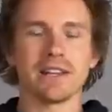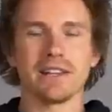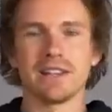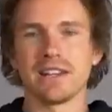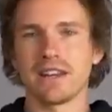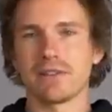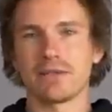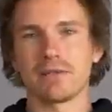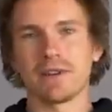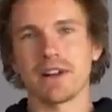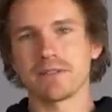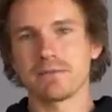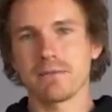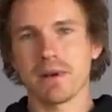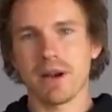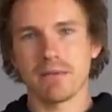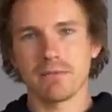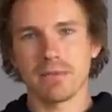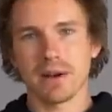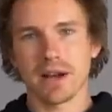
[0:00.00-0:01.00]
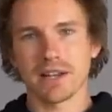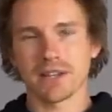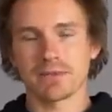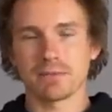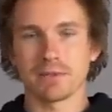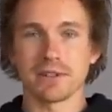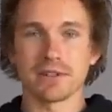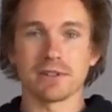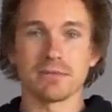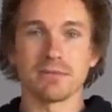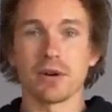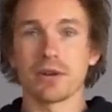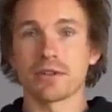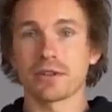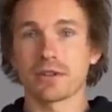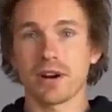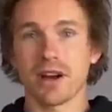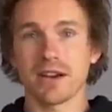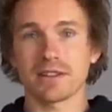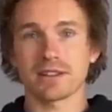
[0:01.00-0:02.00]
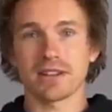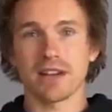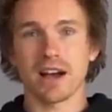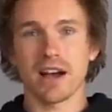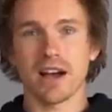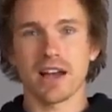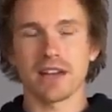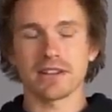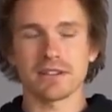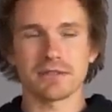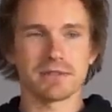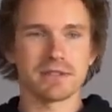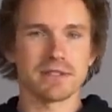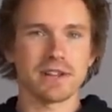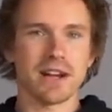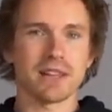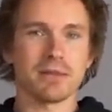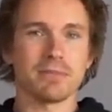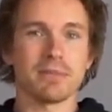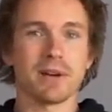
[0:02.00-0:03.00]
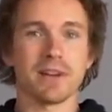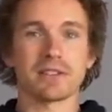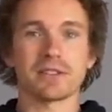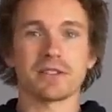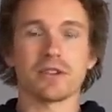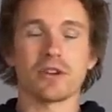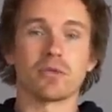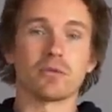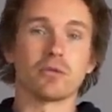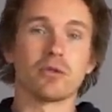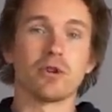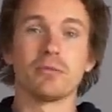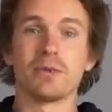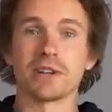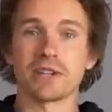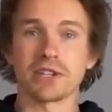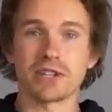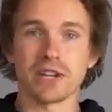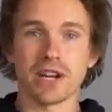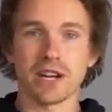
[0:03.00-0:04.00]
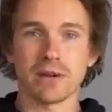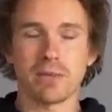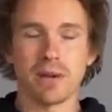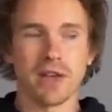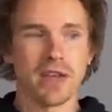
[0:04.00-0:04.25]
He never rides mountain bikes, but he's a motocross guy, so he's not in the best aerobic shape.